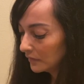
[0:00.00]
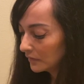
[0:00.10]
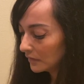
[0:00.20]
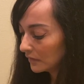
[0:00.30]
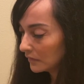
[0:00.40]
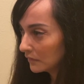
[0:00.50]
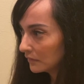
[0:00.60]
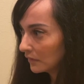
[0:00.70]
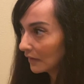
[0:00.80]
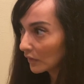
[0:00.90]
uh,
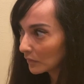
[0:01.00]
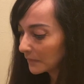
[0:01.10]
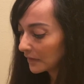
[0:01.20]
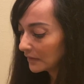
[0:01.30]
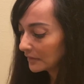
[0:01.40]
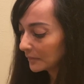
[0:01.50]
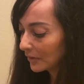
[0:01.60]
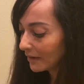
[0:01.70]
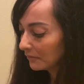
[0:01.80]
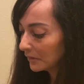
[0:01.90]
recommend that they do the
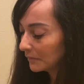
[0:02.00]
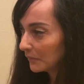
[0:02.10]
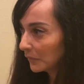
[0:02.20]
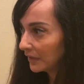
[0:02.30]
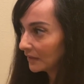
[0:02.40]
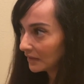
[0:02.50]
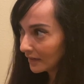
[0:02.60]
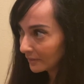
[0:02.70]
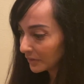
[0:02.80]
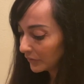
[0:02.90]
most extensive clean
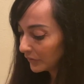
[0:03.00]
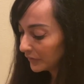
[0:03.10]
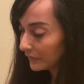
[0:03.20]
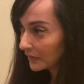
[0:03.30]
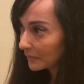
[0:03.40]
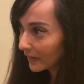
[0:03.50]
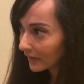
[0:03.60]
out procedure of